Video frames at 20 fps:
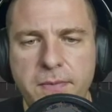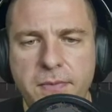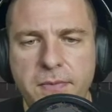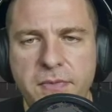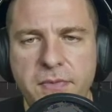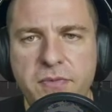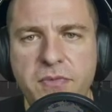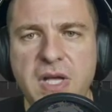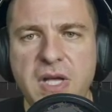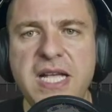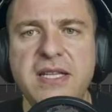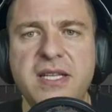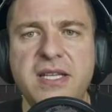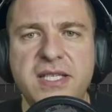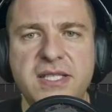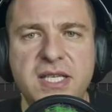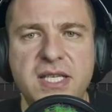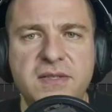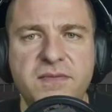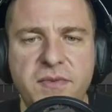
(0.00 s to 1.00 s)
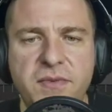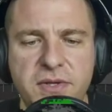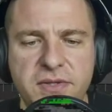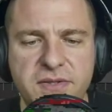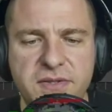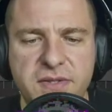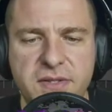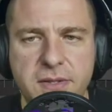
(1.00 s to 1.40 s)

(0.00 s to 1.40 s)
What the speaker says: And this is first.